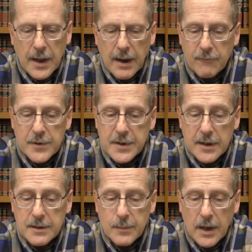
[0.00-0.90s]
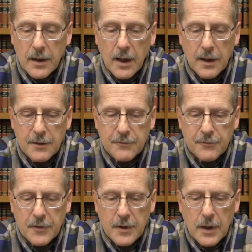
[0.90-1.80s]
every day in my
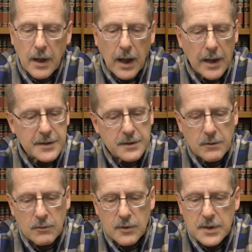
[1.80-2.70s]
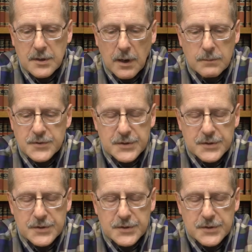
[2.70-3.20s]
life. I can only come